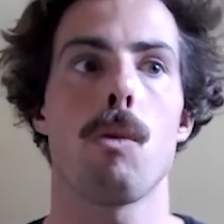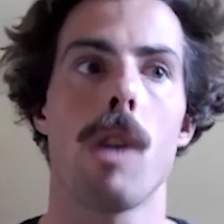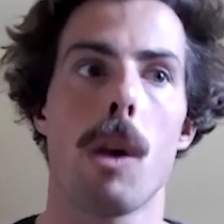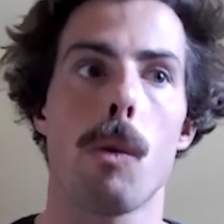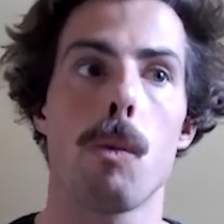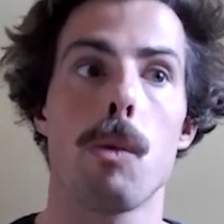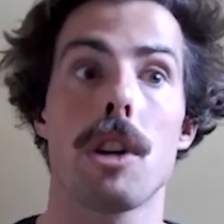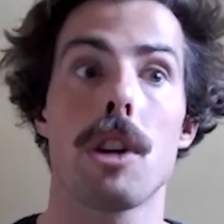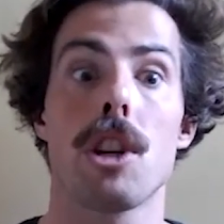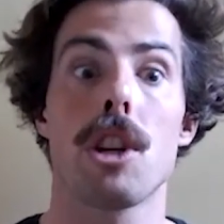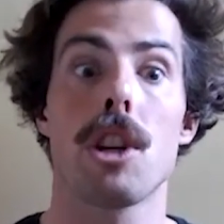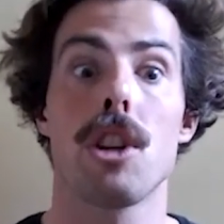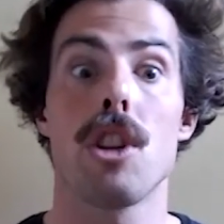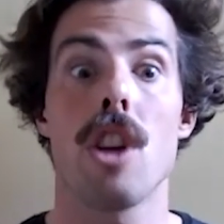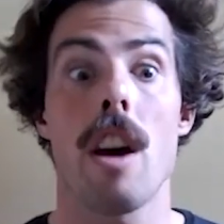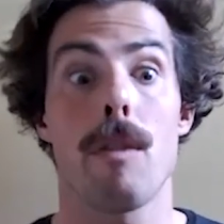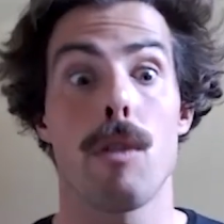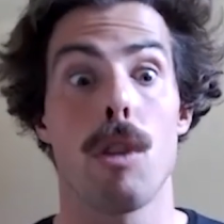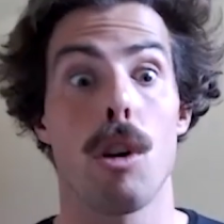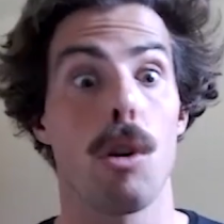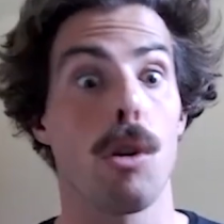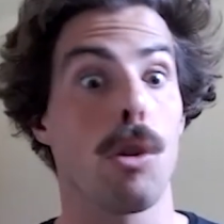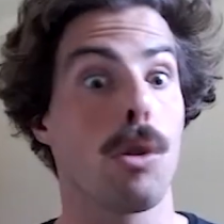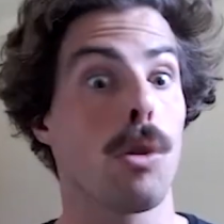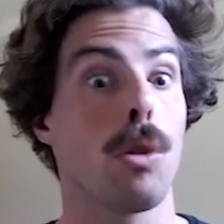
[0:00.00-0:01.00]
well, we're going to have a
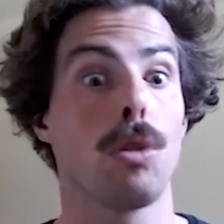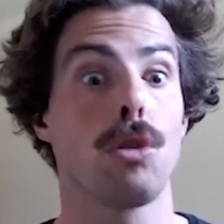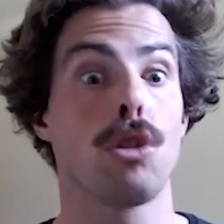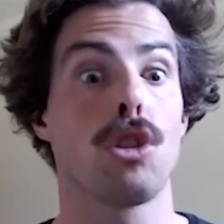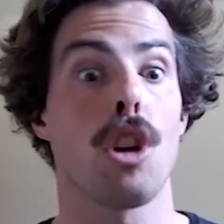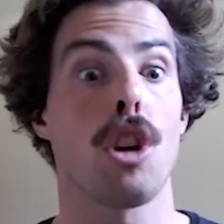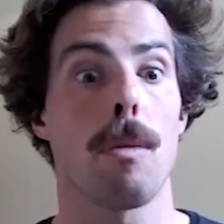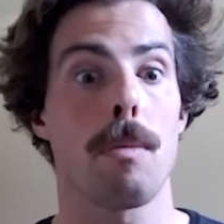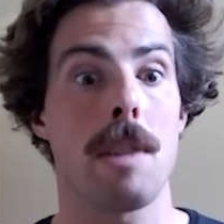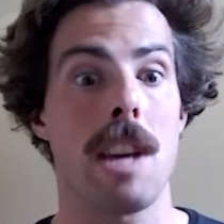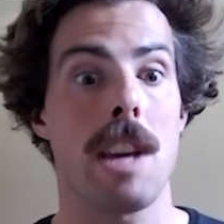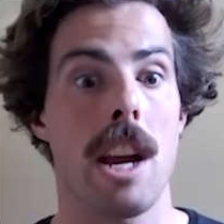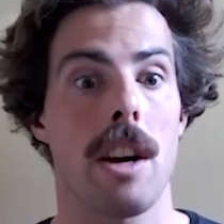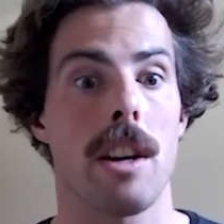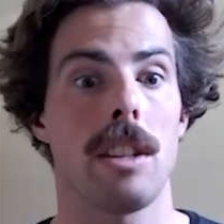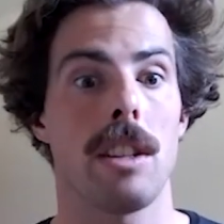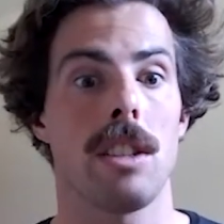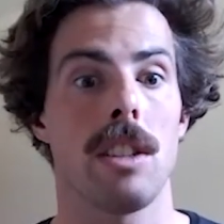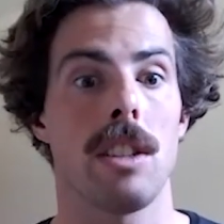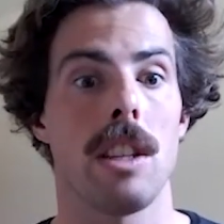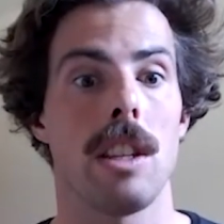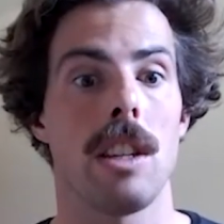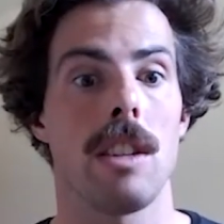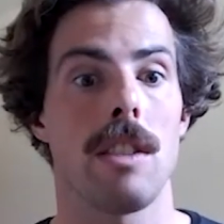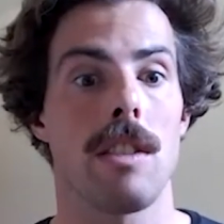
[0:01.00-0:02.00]
local job
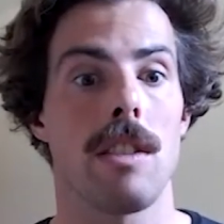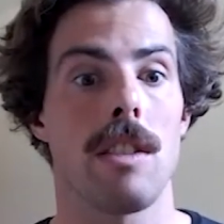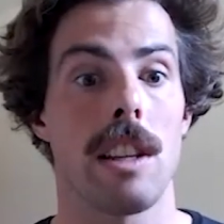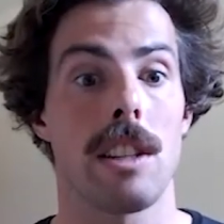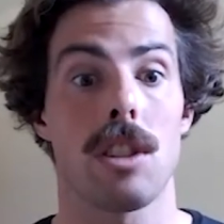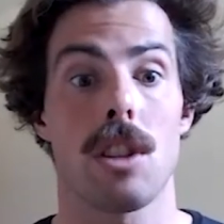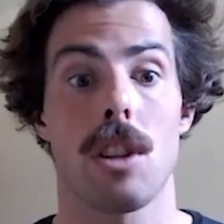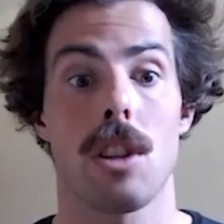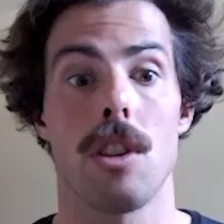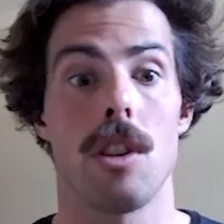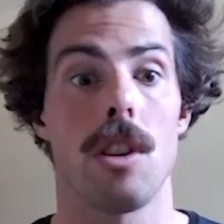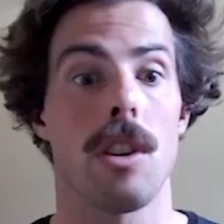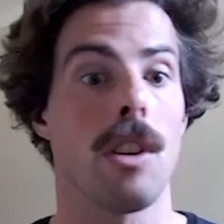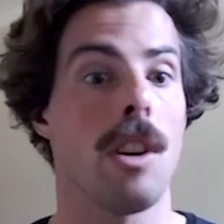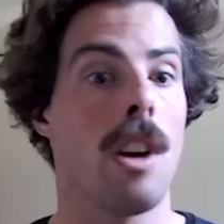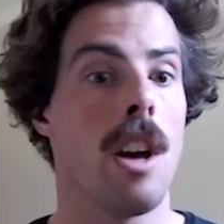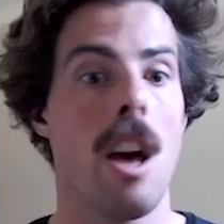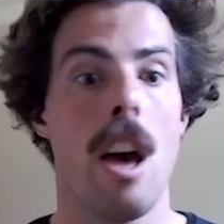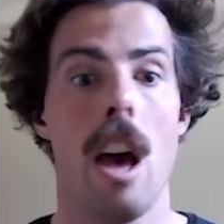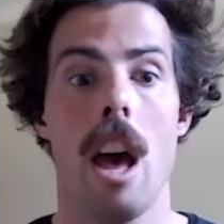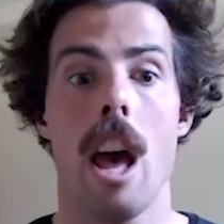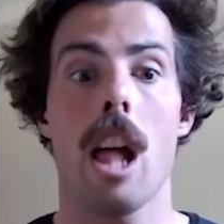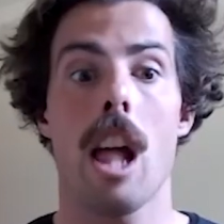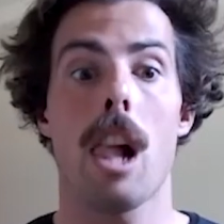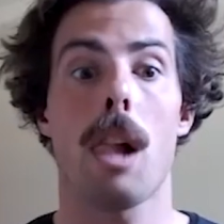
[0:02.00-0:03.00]
guarantee that's going to
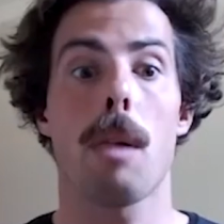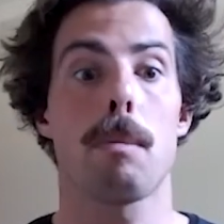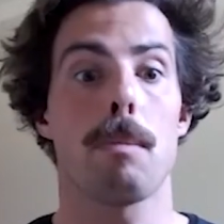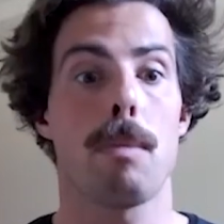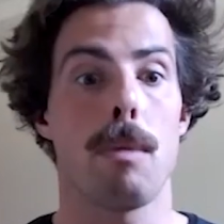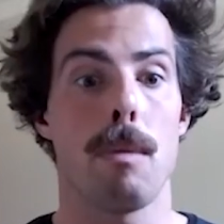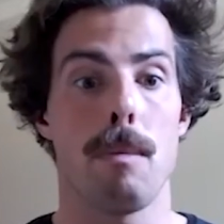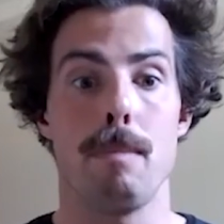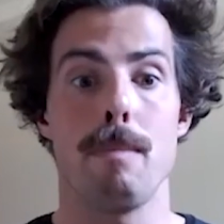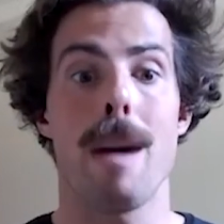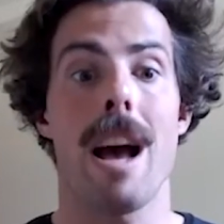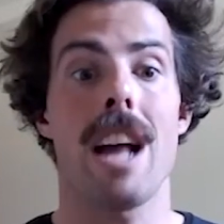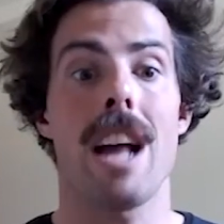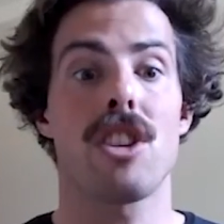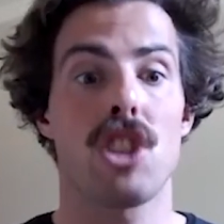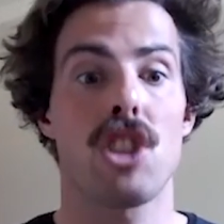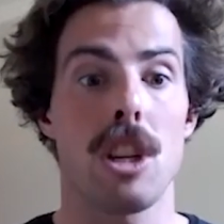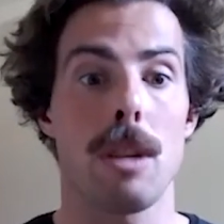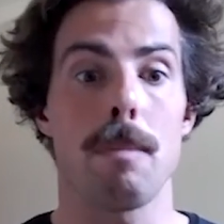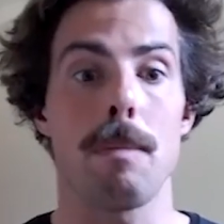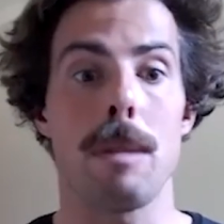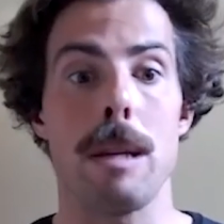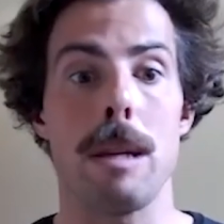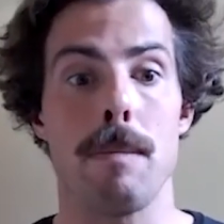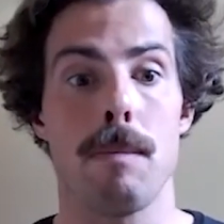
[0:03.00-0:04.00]
help
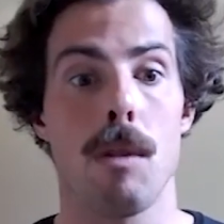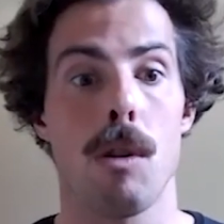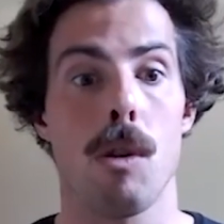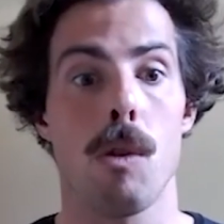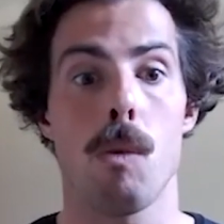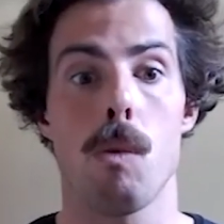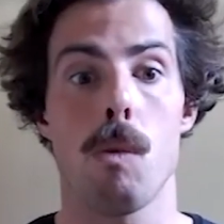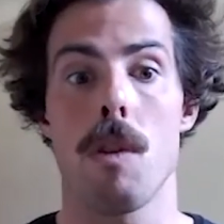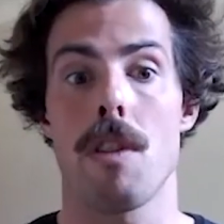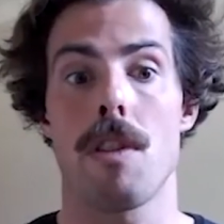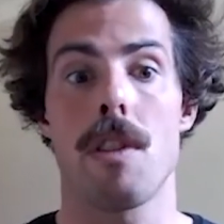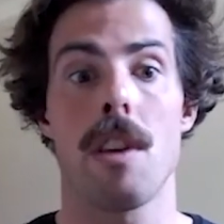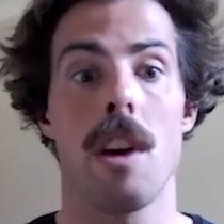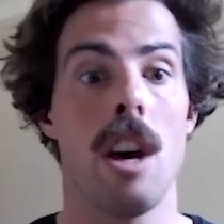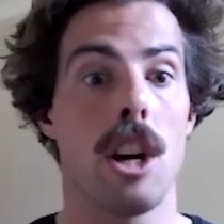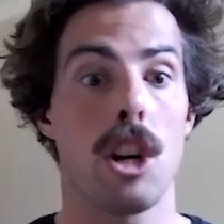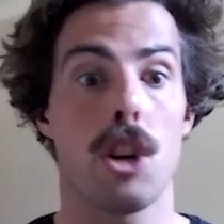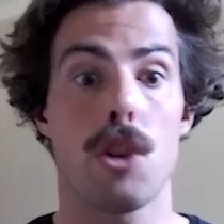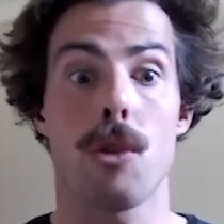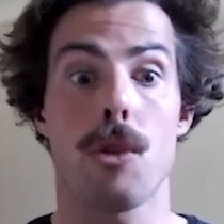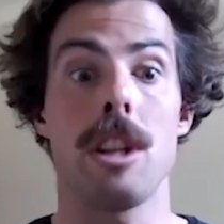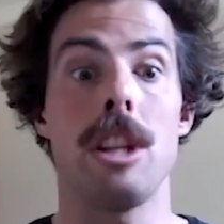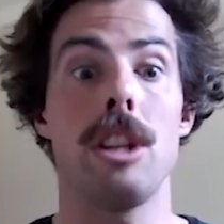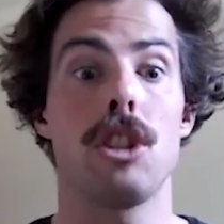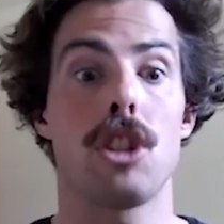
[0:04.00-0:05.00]
matching people with
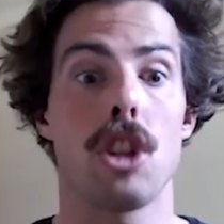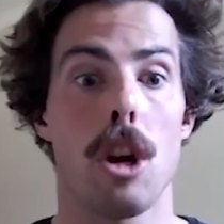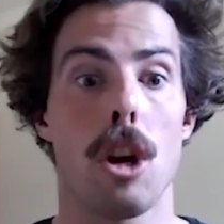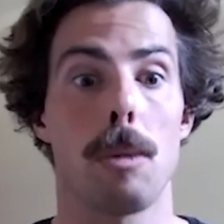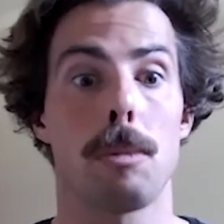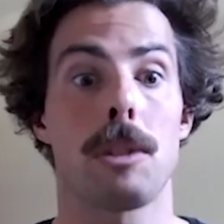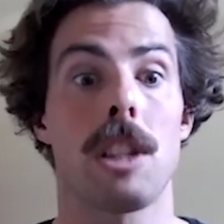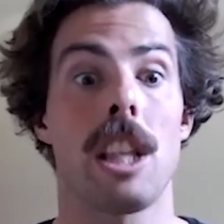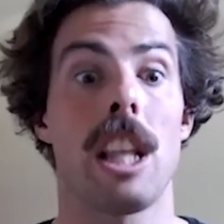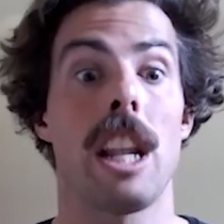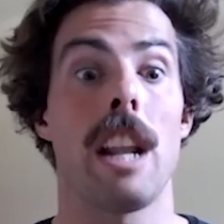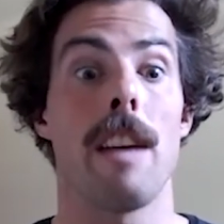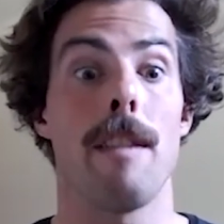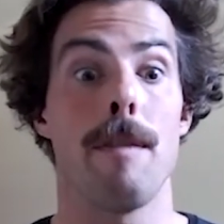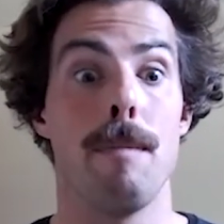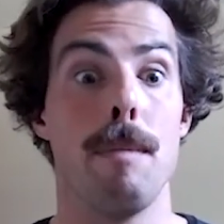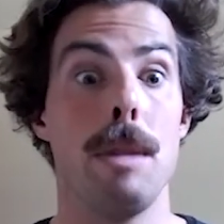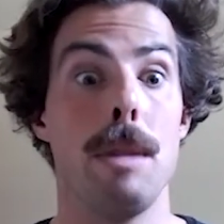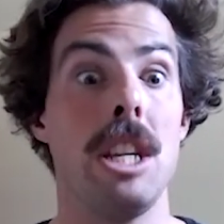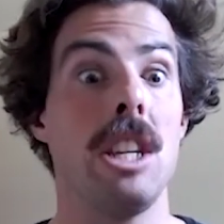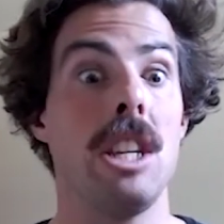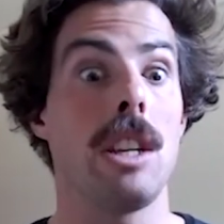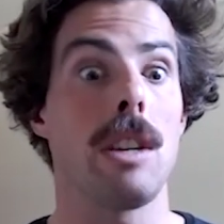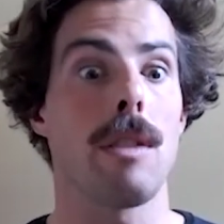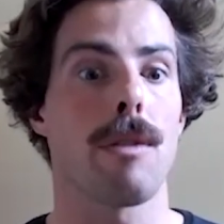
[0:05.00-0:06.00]
green jobs that have
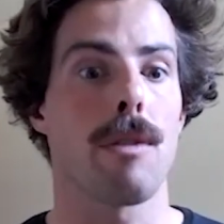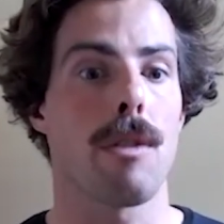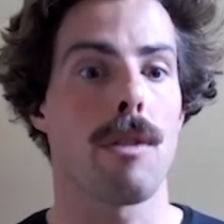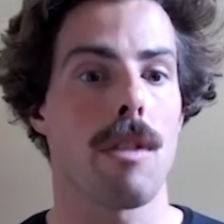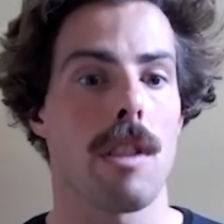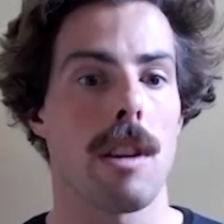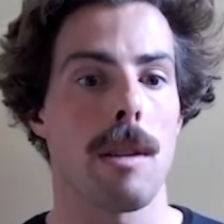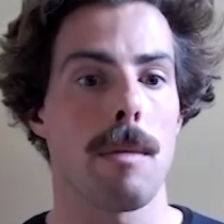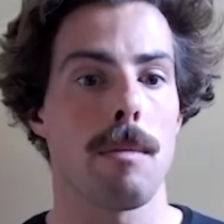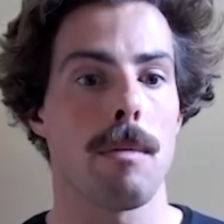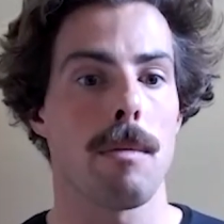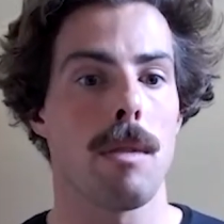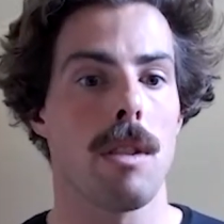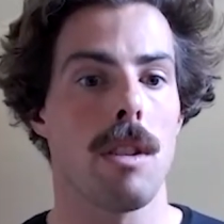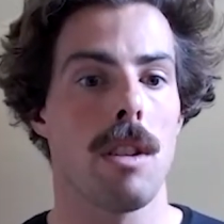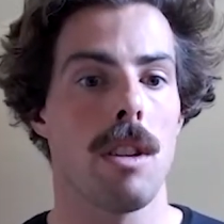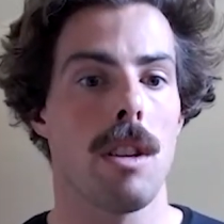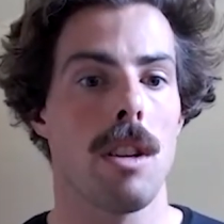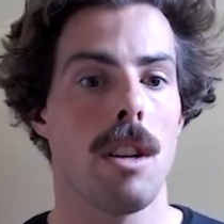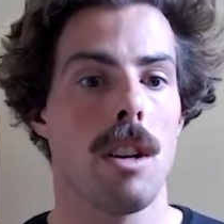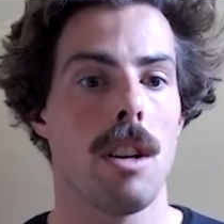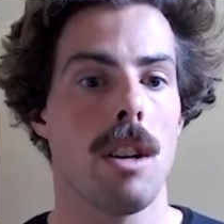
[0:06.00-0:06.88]
meaning for them,